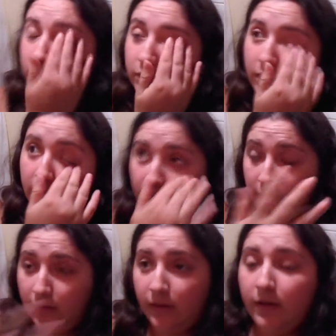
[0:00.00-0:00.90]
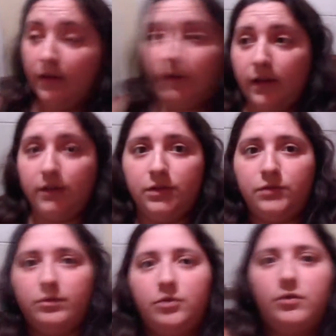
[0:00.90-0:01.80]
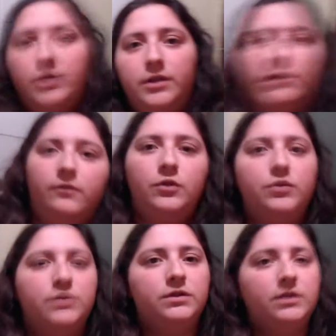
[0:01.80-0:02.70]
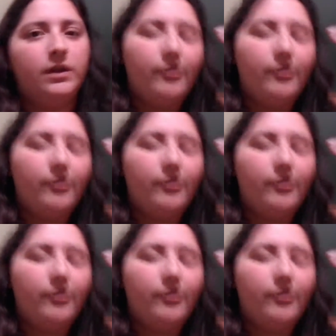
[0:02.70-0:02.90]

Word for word: so I just recorded the first